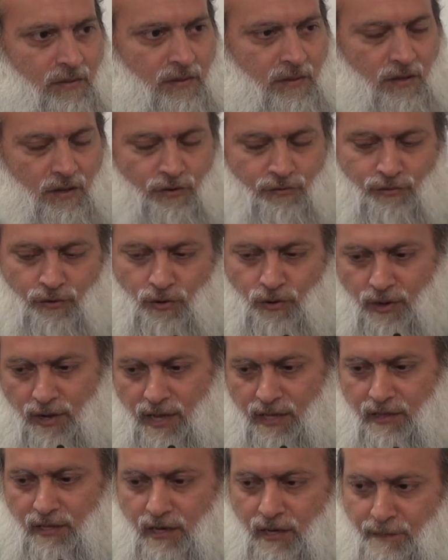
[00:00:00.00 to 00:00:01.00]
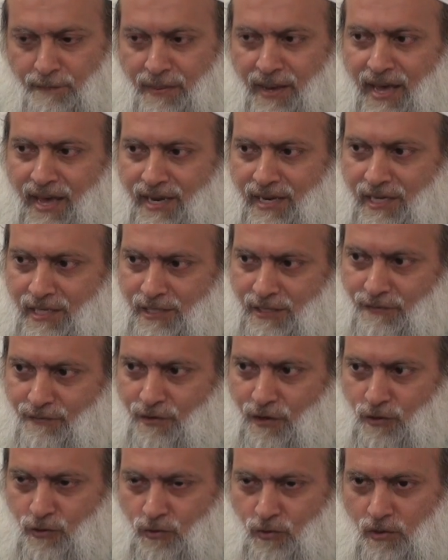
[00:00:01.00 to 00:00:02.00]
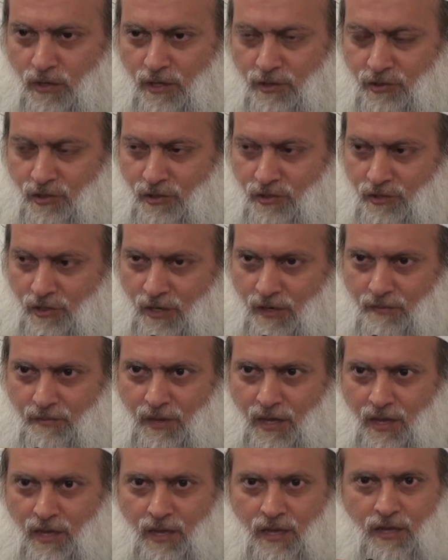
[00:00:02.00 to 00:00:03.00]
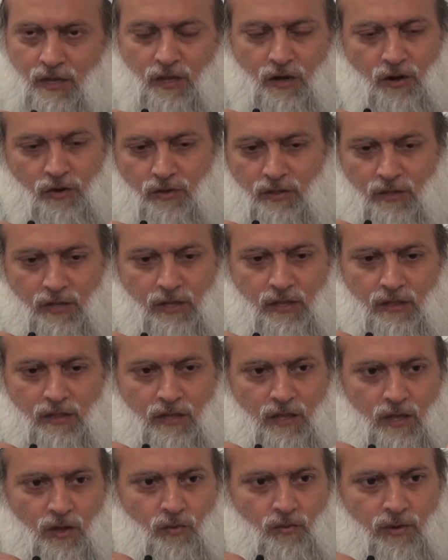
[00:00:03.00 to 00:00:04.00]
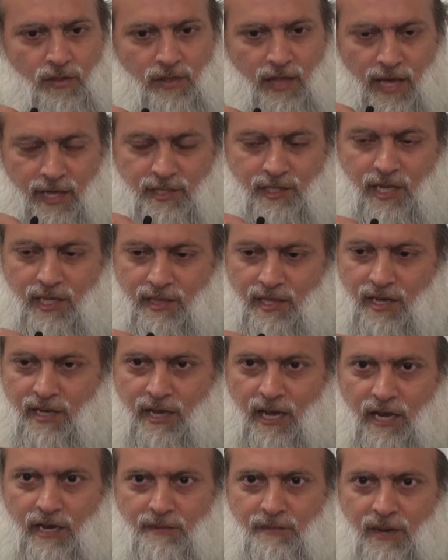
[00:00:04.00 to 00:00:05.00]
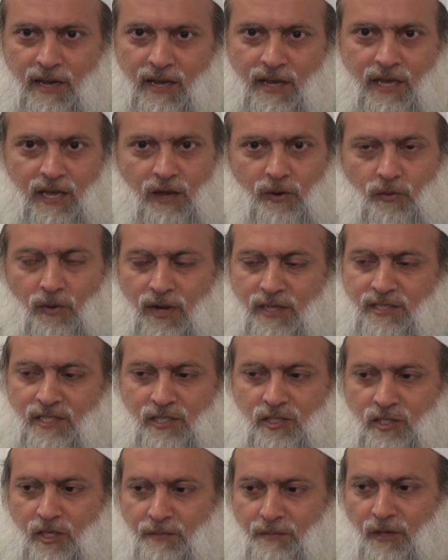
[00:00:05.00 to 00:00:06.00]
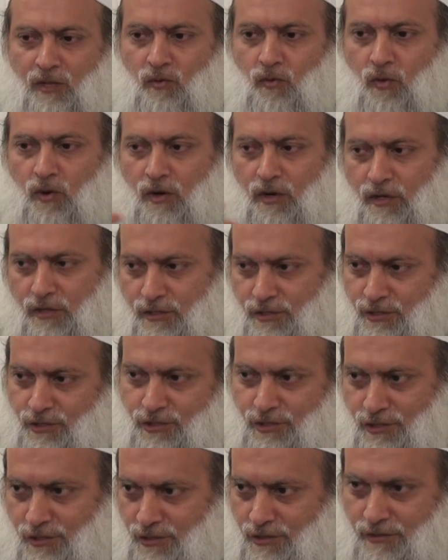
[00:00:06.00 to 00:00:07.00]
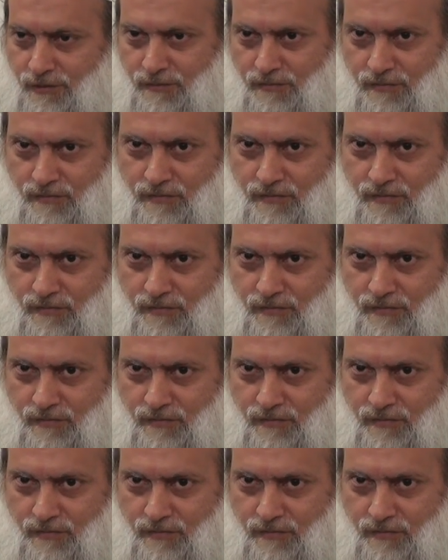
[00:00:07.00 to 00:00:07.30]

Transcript: You know, if you look at the companions of Rasulullah, you know, when they said the kalma, it wasn't simply words.